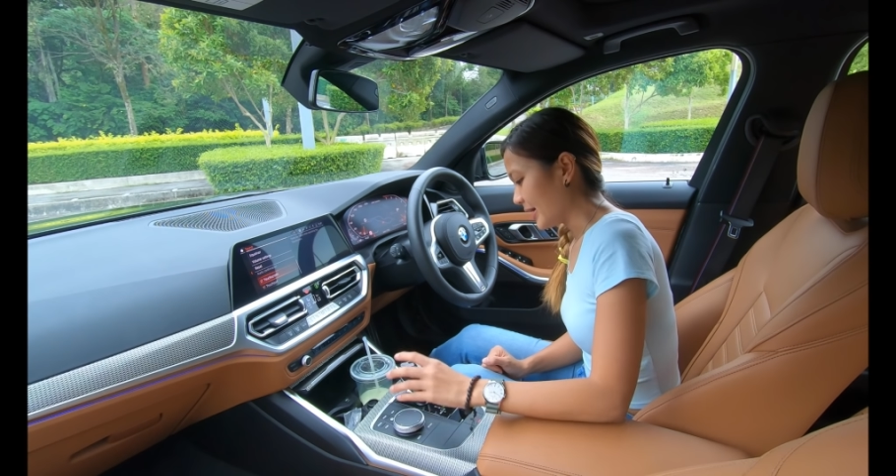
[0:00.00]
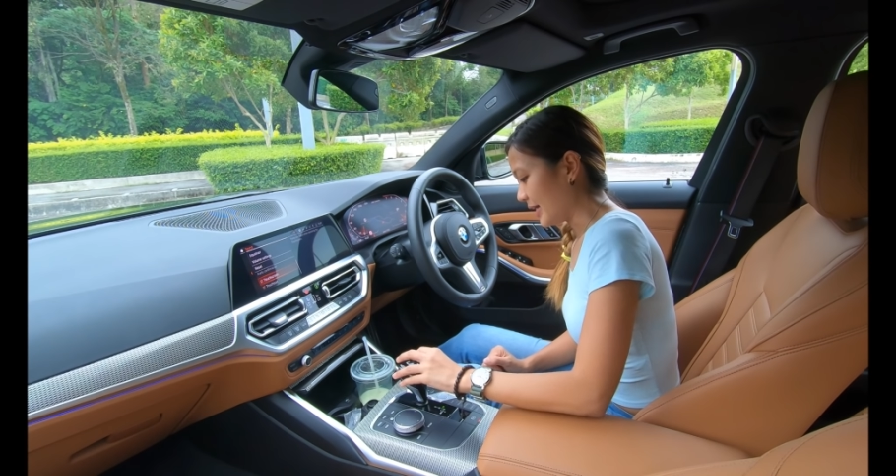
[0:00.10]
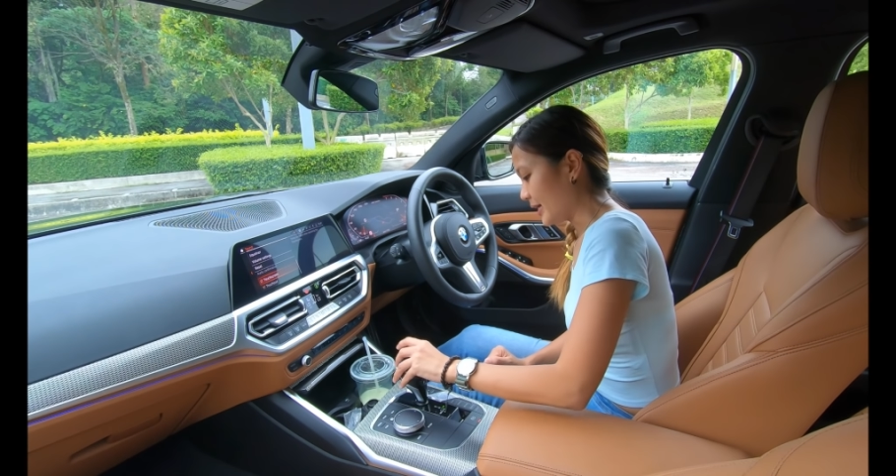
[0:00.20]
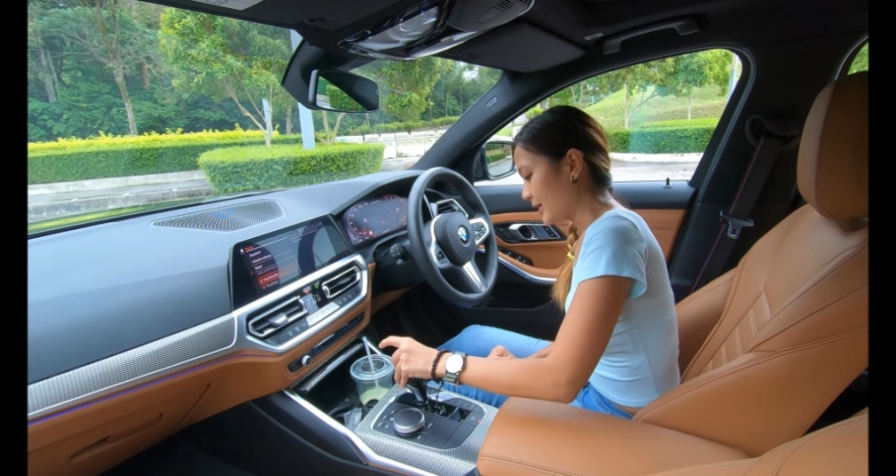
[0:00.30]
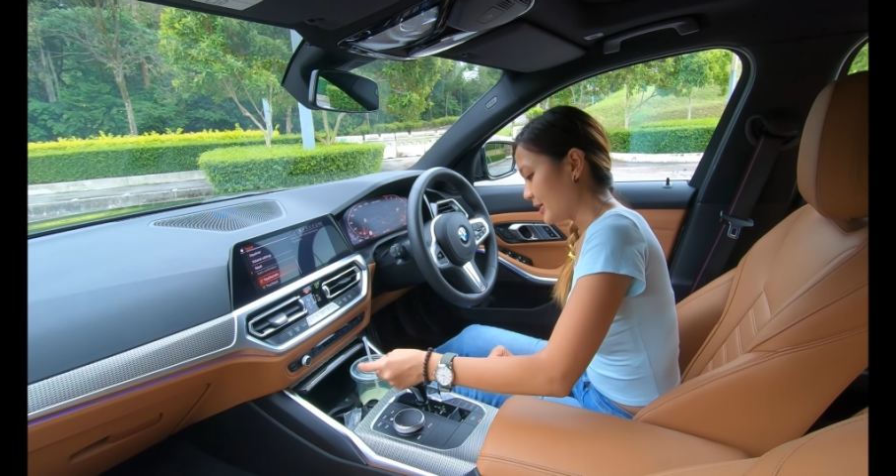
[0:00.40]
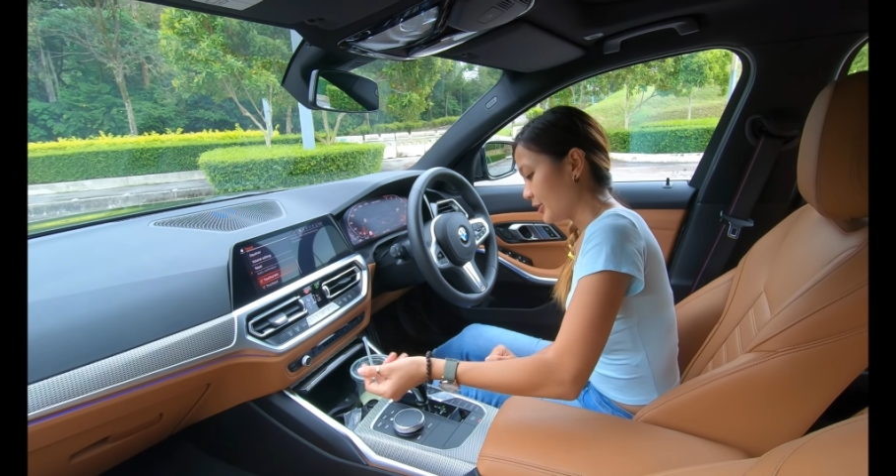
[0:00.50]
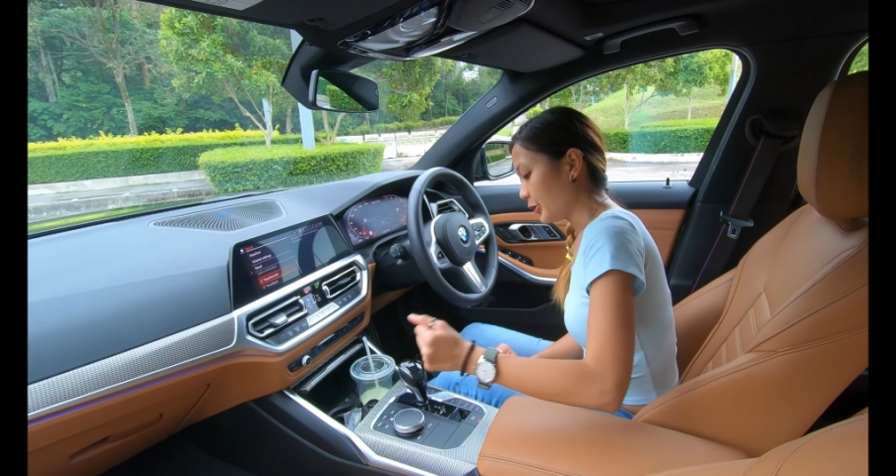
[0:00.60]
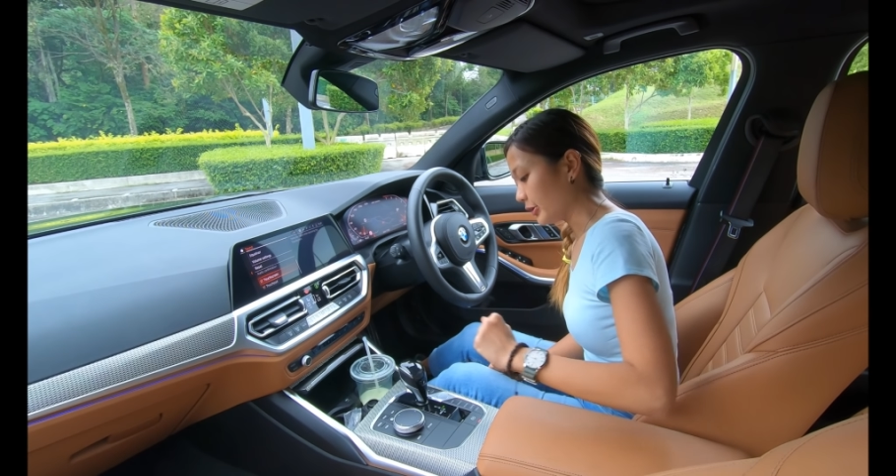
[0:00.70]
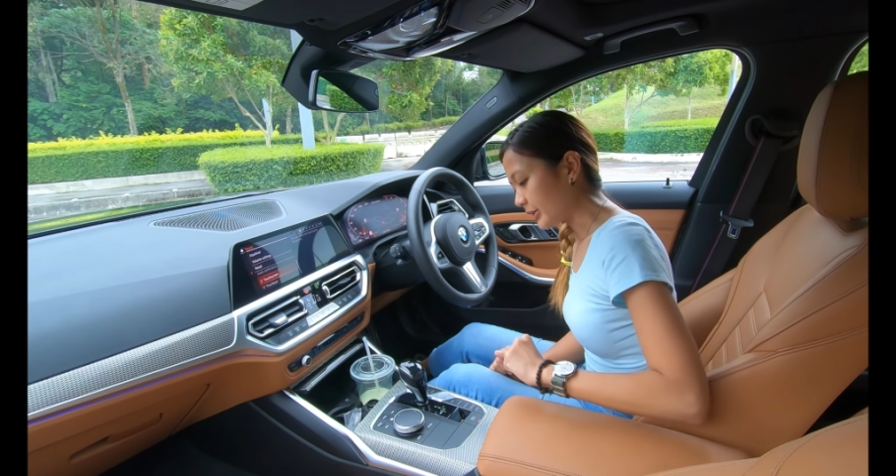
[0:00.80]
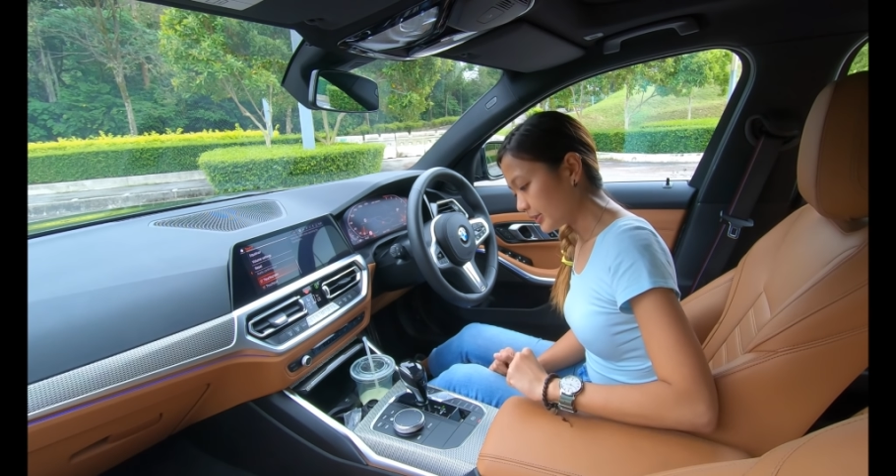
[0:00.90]
and
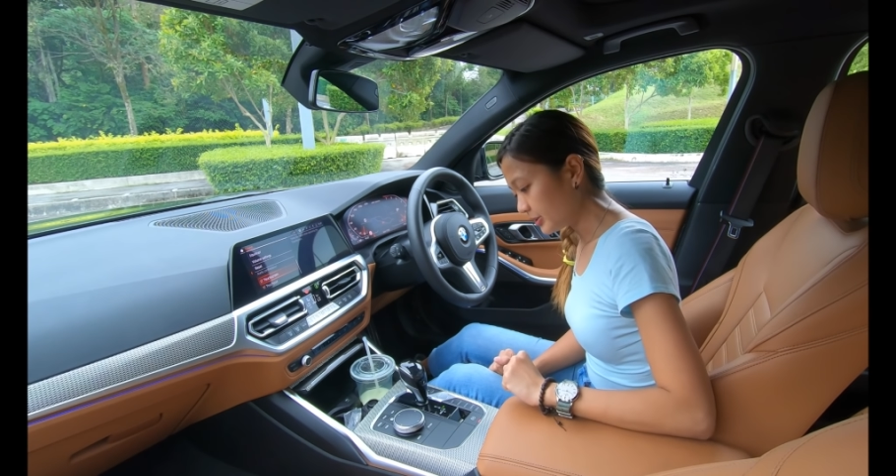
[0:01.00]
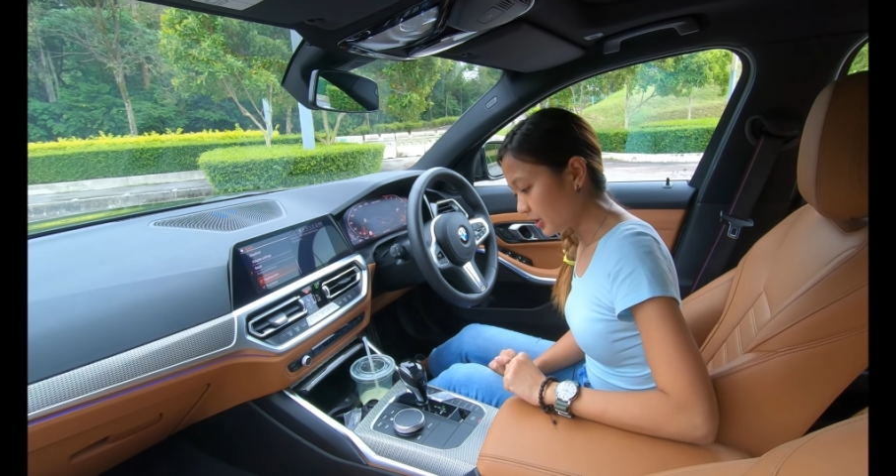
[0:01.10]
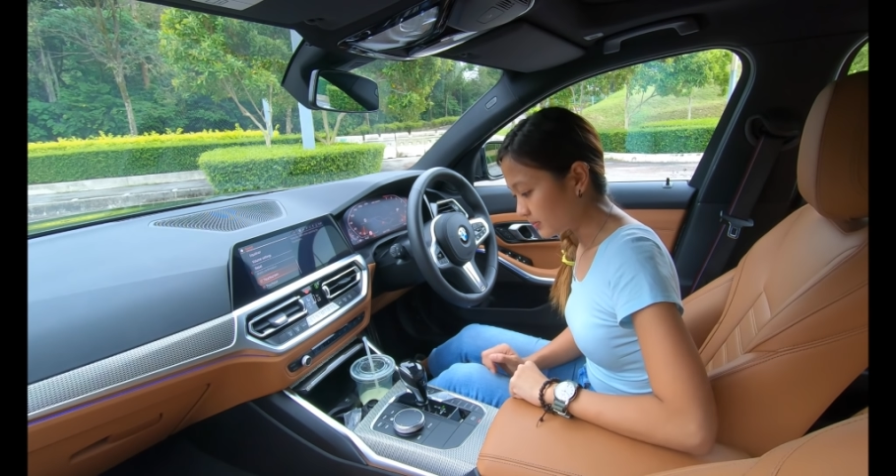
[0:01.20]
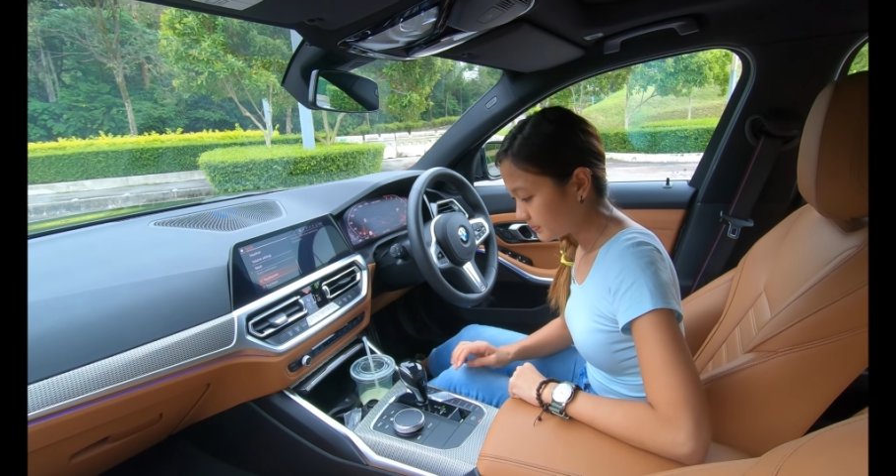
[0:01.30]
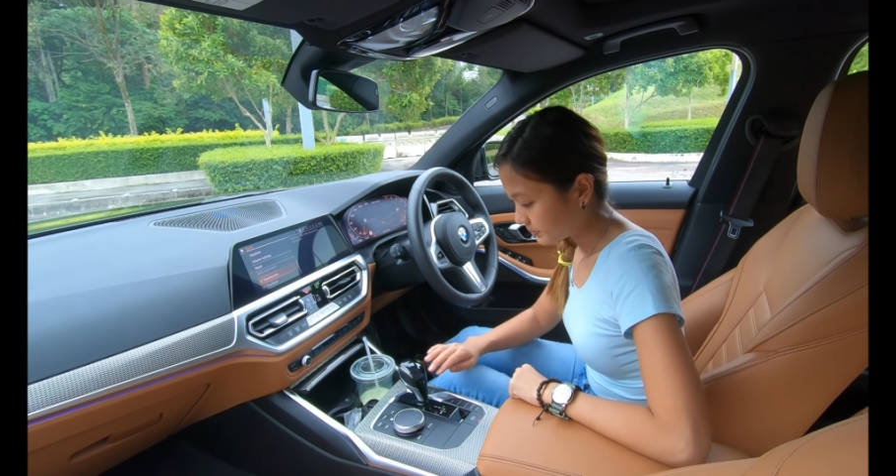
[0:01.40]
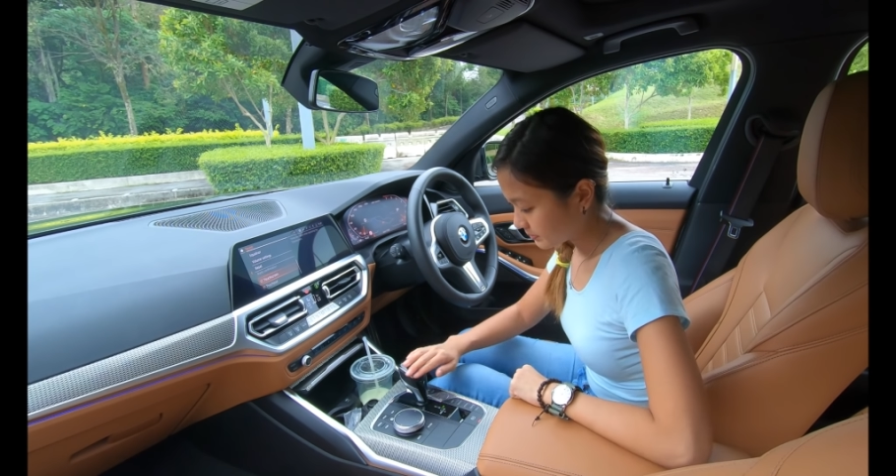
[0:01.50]
your gear knob.